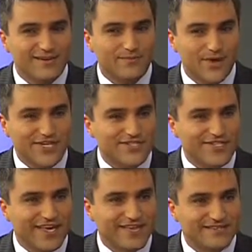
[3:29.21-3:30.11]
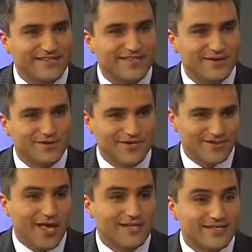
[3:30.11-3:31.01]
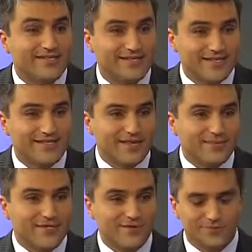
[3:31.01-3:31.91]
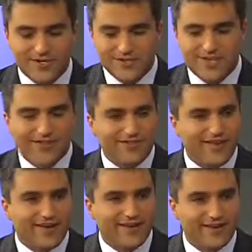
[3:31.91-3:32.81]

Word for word: patients can see your excitement too, because they are there.